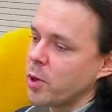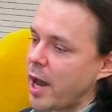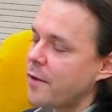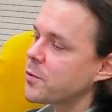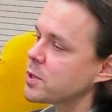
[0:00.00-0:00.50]
you
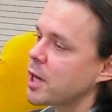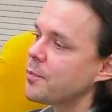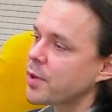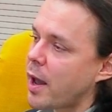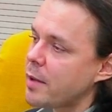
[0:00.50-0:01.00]
have to
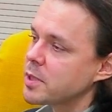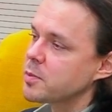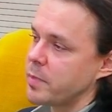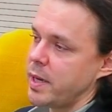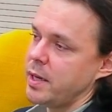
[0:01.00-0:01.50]

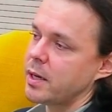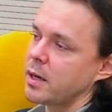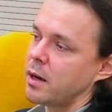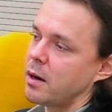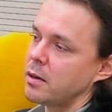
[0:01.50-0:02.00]
sometimes make
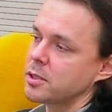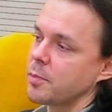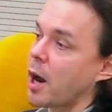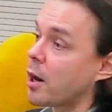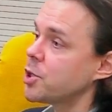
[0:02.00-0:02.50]

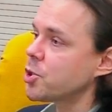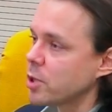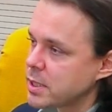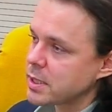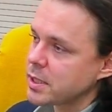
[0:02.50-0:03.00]
some hard
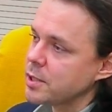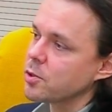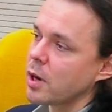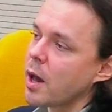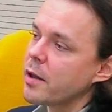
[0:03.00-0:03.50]
choices in
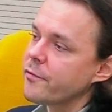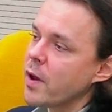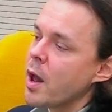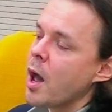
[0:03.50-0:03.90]
your life,